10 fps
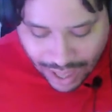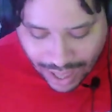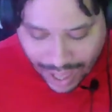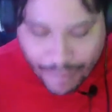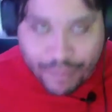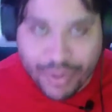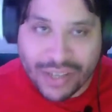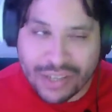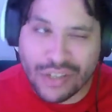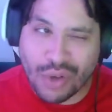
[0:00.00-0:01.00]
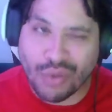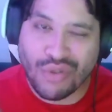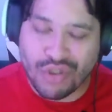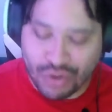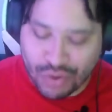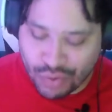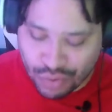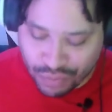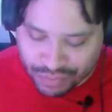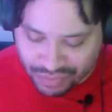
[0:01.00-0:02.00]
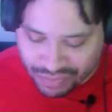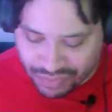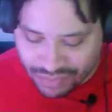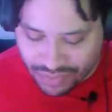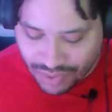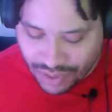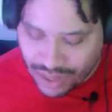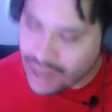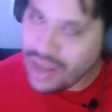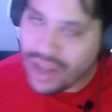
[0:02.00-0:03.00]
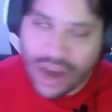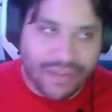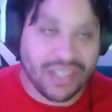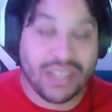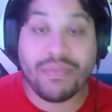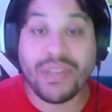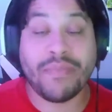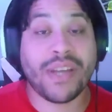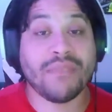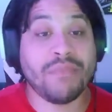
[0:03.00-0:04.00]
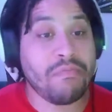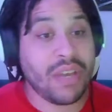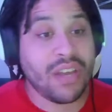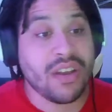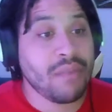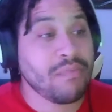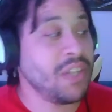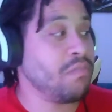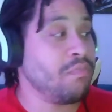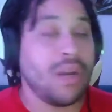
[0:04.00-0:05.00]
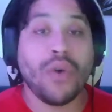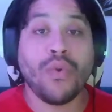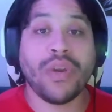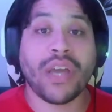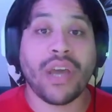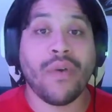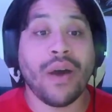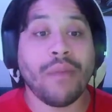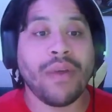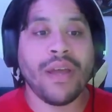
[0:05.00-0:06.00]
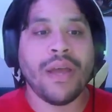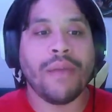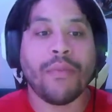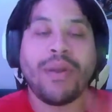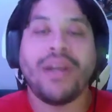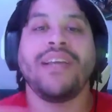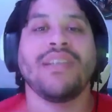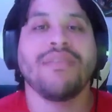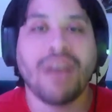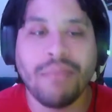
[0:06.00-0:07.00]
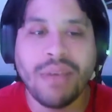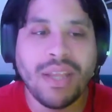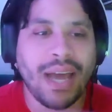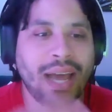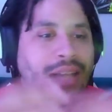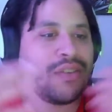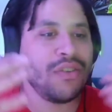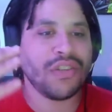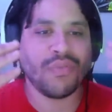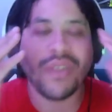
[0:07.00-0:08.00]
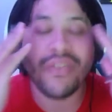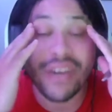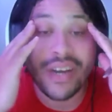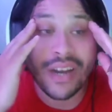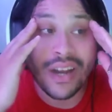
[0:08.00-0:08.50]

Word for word: Episode 2. Obviously, Peacemaker has been beaten up. He's blown the girl up. The police have come in, and you're just wondering,